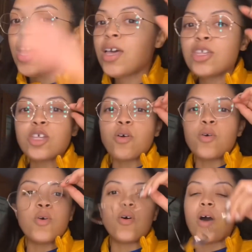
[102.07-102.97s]
So
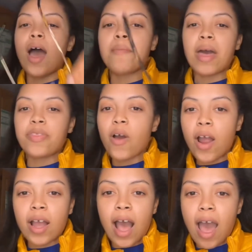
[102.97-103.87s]
cool. I'm at the
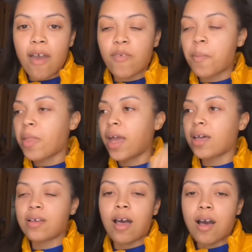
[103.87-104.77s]
archive. I'm
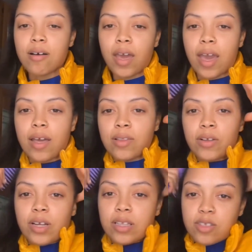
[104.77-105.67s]
like, oh, okay,
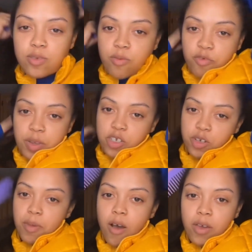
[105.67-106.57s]
learning this new information
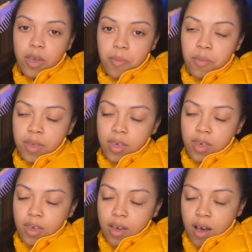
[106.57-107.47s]
about him.
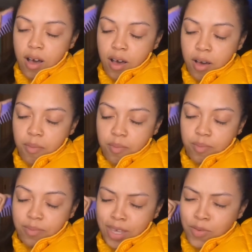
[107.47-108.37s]

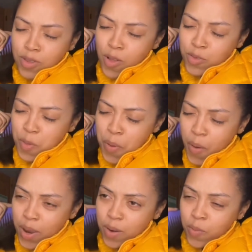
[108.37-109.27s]
He was also a
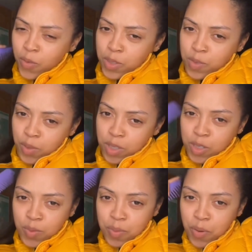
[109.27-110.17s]
poet and wrote this really
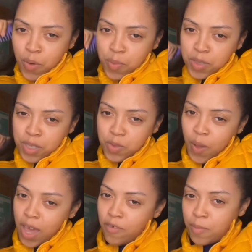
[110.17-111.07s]
sweet poem to his
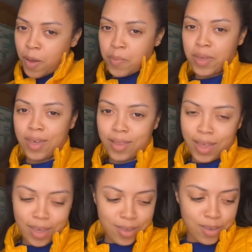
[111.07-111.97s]
wife about being
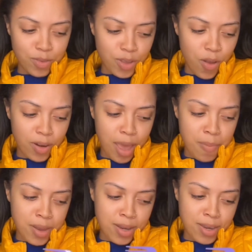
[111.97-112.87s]
like, it was called
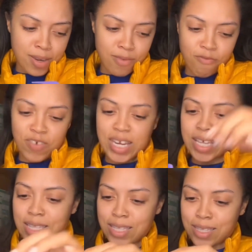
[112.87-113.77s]
Ebon
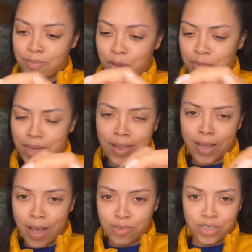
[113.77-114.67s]
Venus, about being
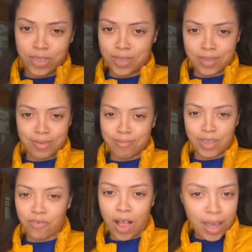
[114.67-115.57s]
like how she's the
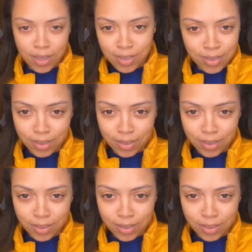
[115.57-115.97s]
flyest.